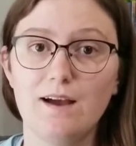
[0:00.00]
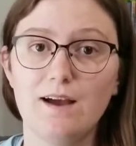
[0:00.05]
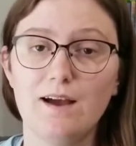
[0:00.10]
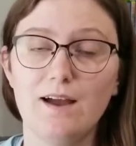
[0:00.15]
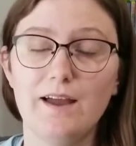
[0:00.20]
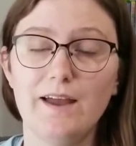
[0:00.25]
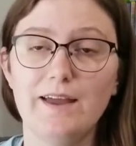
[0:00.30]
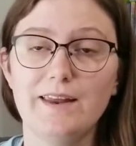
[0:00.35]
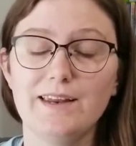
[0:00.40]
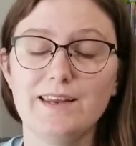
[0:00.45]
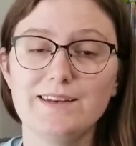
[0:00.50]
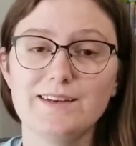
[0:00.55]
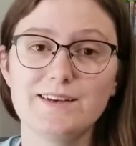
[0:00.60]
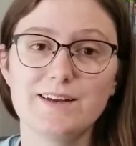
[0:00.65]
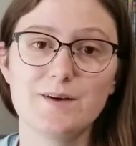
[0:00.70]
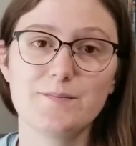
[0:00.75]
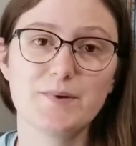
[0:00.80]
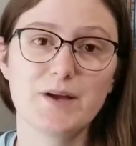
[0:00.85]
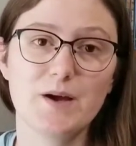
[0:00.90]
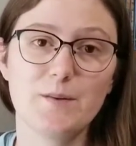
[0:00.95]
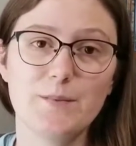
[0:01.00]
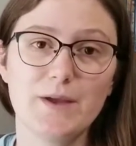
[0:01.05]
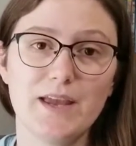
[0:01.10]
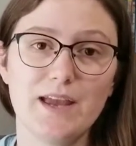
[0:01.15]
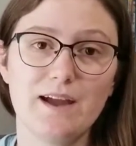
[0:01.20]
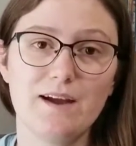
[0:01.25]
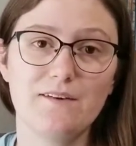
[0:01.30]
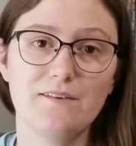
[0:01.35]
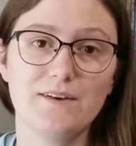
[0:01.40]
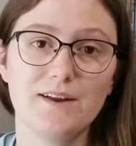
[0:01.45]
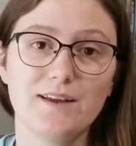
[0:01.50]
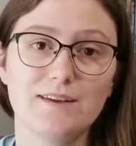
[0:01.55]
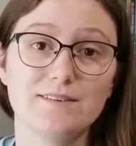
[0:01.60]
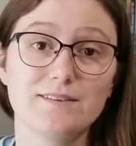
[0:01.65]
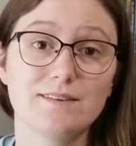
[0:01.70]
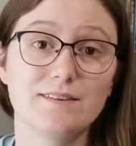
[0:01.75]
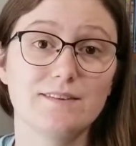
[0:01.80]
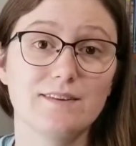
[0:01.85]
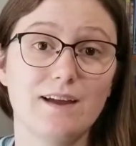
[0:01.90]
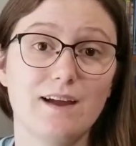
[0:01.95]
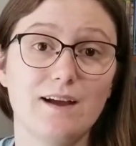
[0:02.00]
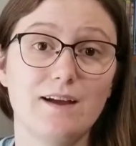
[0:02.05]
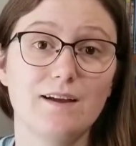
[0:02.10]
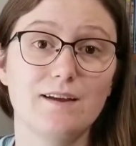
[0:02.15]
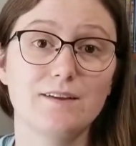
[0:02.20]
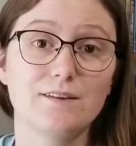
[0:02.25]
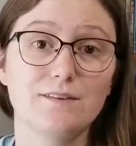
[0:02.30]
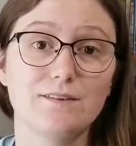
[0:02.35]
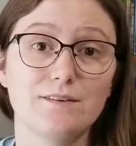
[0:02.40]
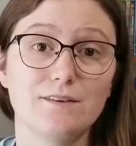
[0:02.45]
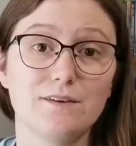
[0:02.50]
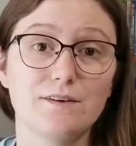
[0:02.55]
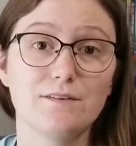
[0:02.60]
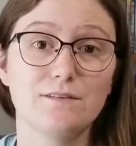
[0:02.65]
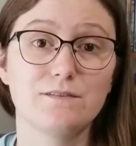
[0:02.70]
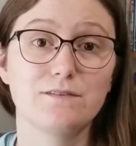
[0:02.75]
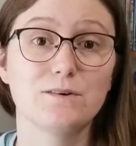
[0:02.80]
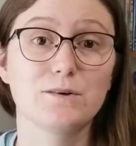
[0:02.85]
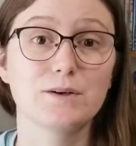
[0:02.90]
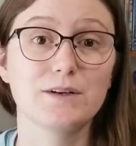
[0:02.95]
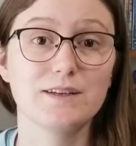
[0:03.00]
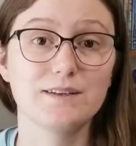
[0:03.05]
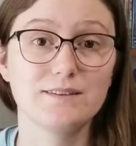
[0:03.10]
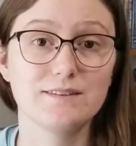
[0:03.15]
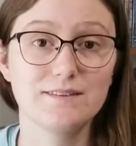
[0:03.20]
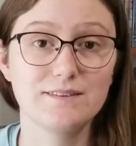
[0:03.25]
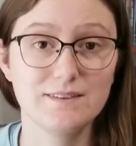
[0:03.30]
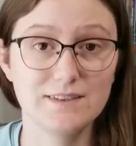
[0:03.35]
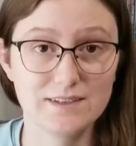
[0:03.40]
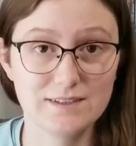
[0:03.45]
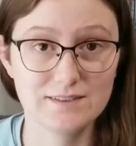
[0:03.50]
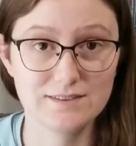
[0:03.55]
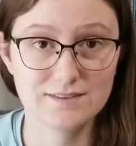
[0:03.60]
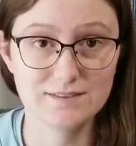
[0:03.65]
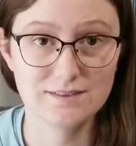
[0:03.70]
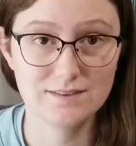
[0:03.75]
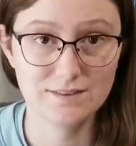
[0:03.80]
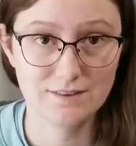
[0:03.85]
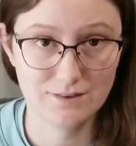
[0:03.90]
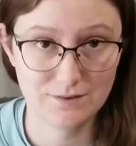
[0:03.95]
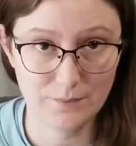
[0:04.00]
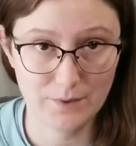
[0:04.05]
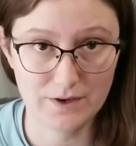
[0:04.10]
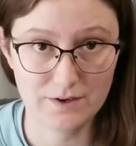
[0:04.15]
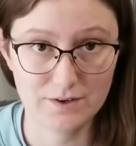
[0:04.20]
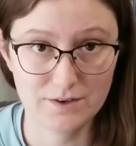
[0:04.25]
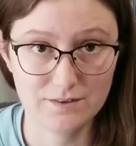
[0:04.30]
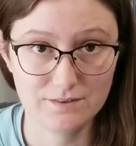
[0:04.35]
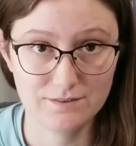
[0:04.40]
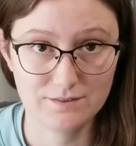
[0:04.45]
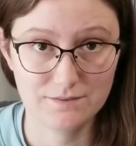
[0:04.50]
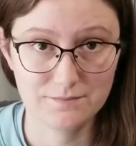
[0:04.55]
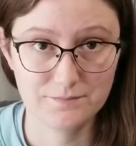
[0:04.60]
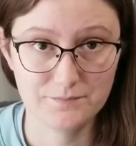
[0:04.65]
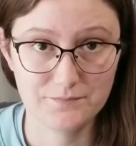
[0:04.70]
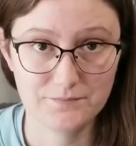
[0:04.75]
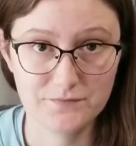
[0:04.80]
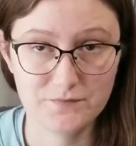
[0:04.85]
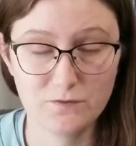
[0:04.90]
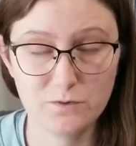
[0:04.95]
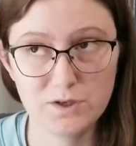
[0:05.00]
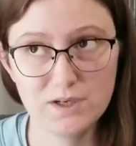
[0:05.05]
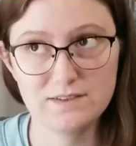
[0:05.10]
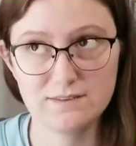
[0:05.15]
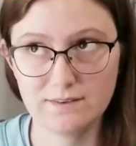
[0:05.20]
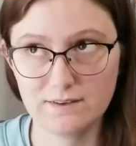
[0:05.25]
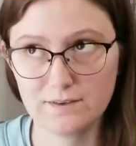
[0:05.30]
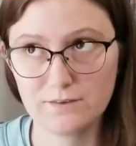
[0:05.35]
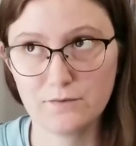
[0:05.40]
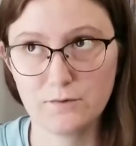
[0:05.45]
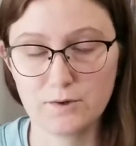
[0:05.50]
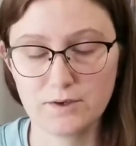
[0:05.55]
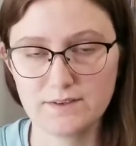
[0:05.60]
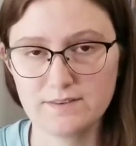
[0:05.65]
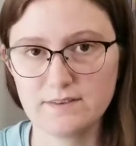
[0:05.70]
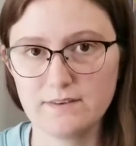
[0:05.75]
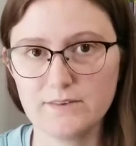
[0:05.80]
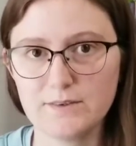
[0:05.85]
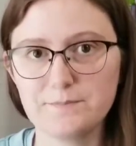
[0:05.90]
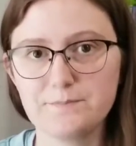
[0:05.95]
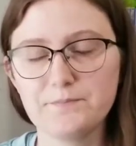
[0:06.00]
it ended up coming out as a size 46 sweater. 46, 47.